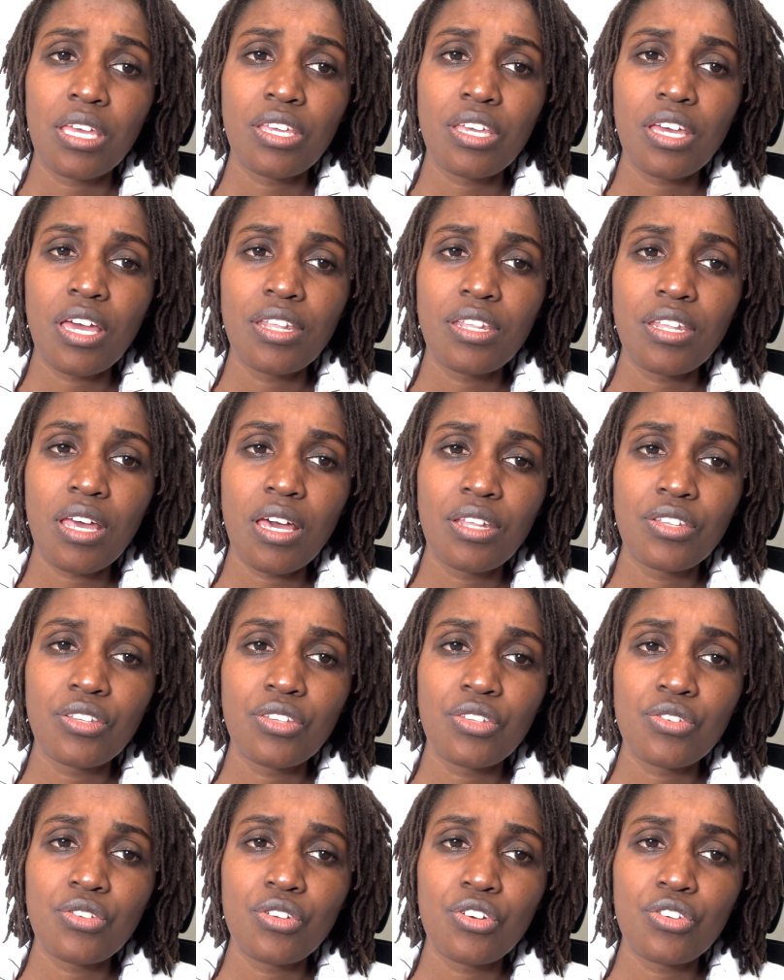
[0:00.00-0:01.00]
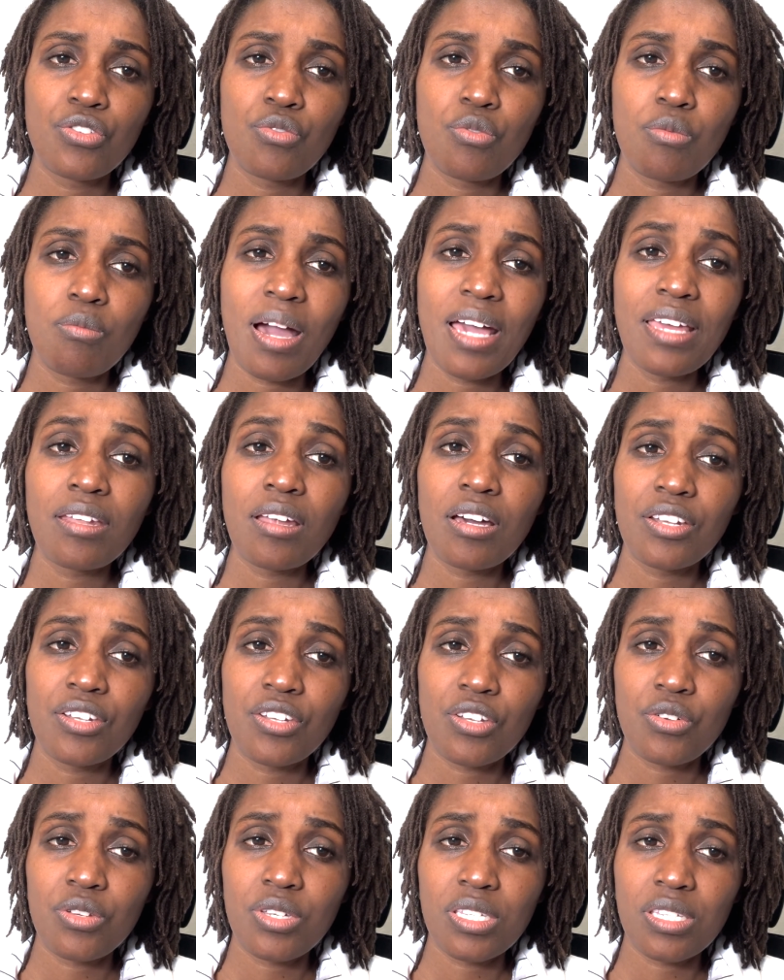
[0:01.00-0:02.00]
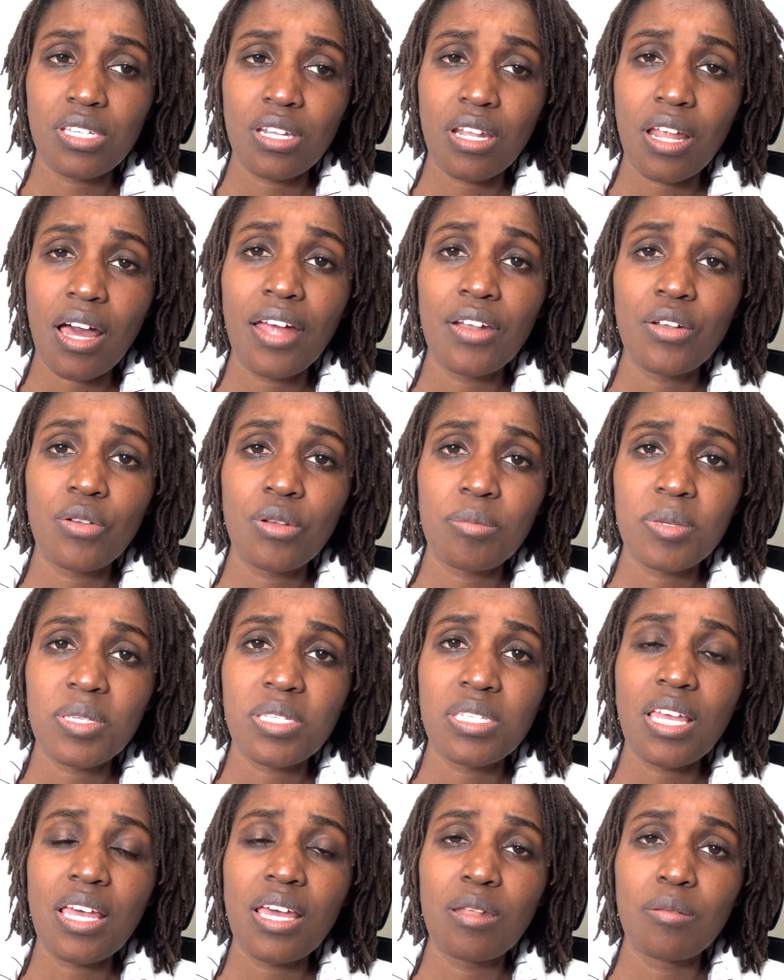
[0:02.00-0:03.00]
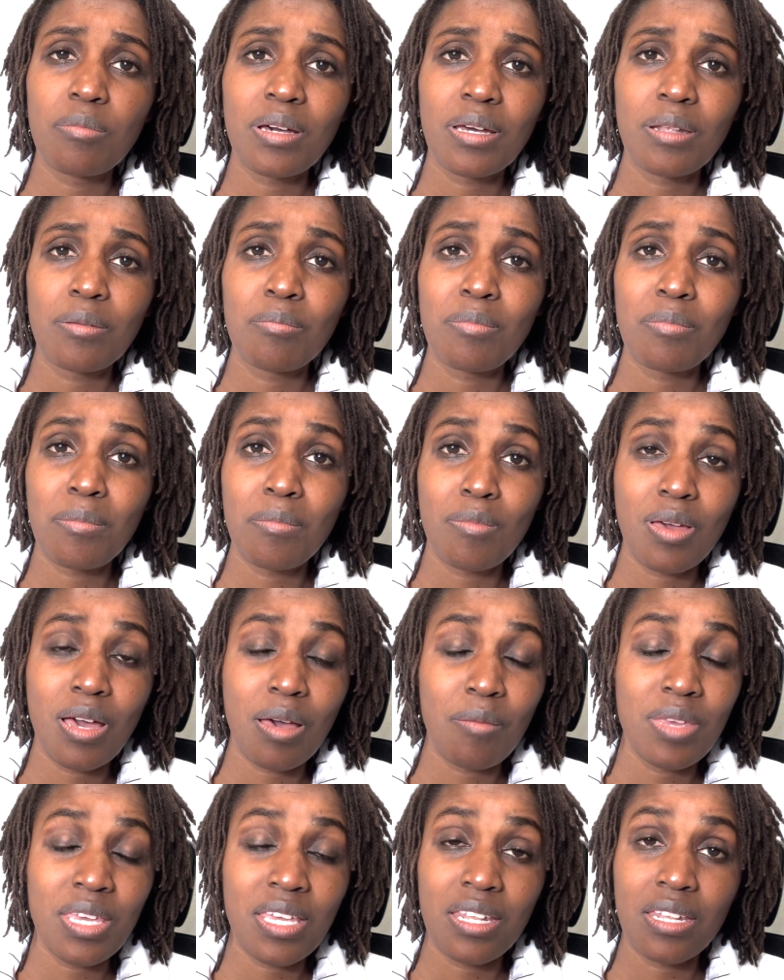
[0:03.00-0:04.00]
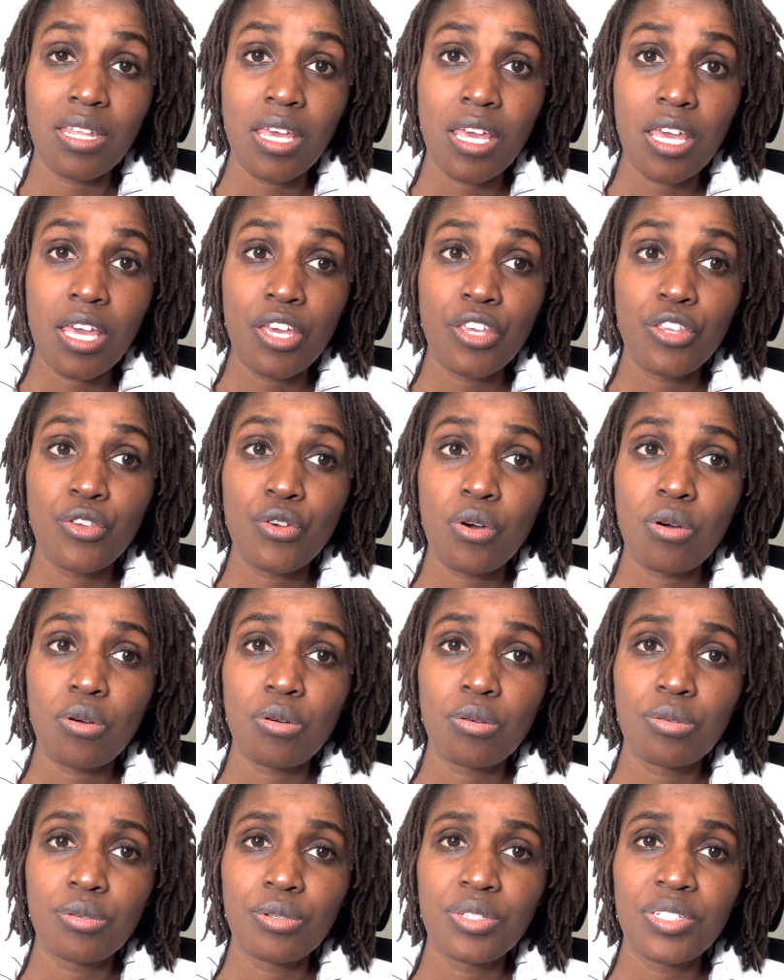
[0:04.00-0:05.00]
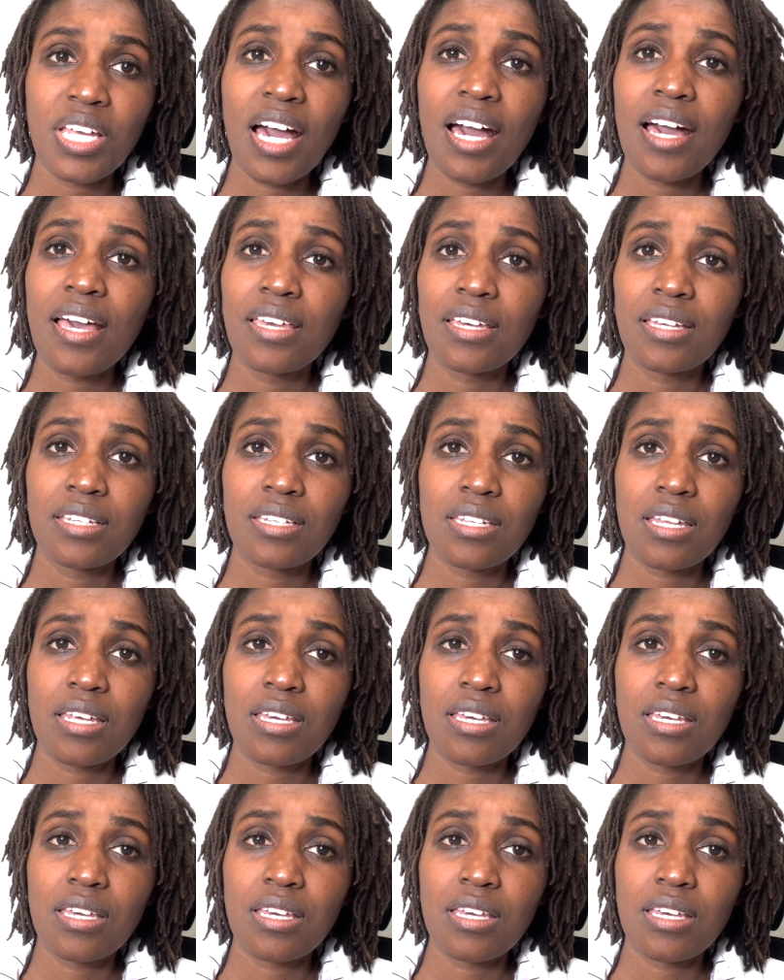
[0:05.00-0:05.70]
And you might not decrease it 100%, but I mean, your diet